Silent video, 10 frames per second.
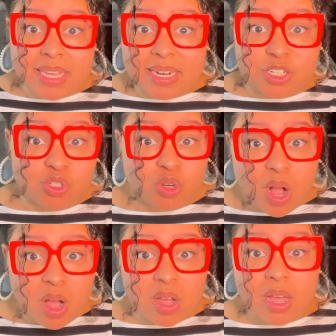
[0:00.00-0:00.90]
in as
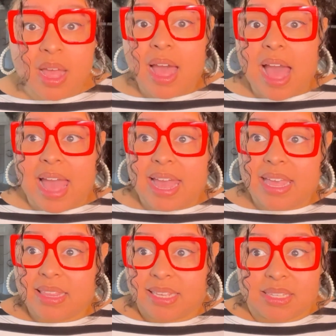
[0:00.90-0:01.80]
strong. I
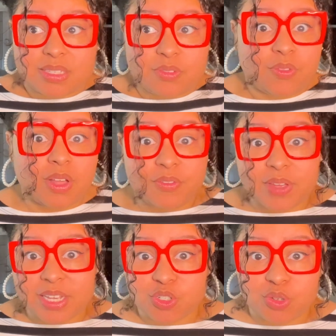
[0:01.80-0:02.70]
had like this fluff
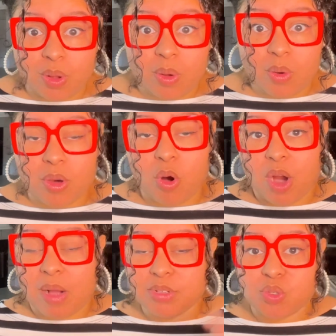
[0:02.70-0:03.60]
intro,
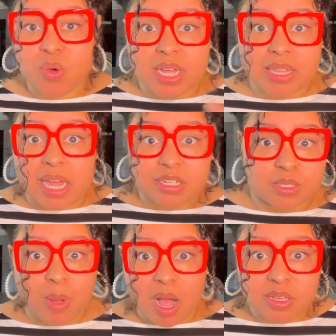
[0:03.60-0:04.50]
or I was doing a lot of
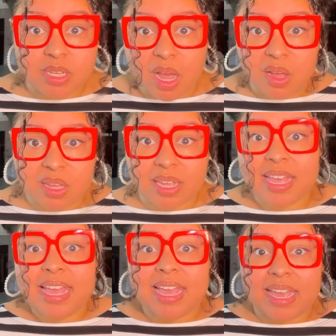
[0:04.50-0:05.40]
small talk,
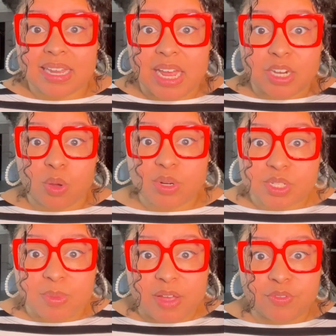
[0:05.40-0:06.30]
and I
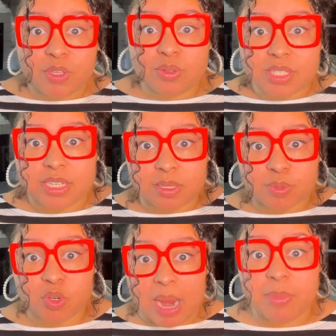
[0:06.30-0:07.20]
noticed my views and
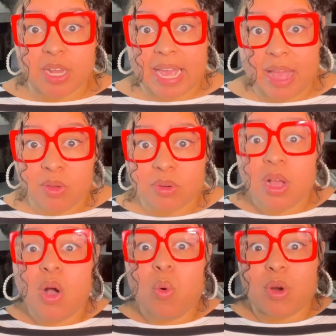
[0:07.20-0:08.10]
subscriber count
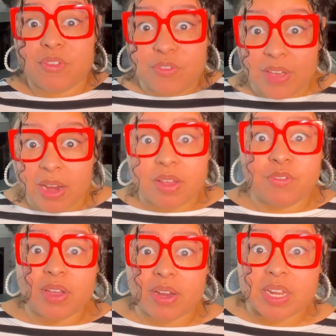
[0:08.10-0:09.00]
were very,
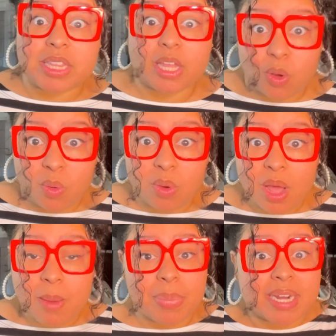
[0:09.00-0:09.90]
very low.
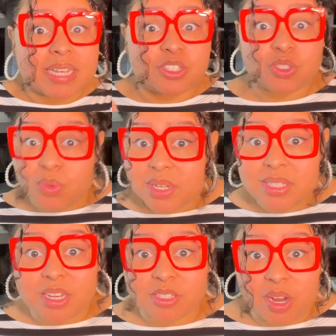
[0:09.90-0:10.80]
But as soon as
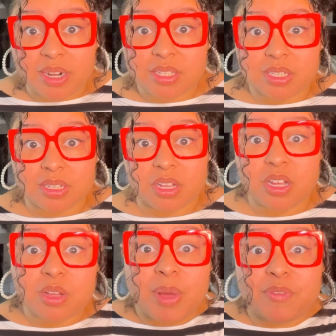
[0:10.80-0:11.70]
I started to
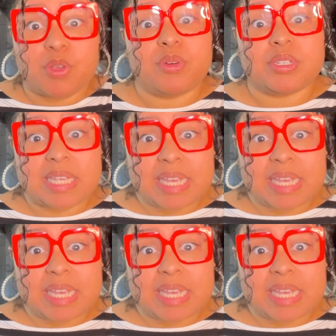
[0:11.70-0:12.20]
hook my viewers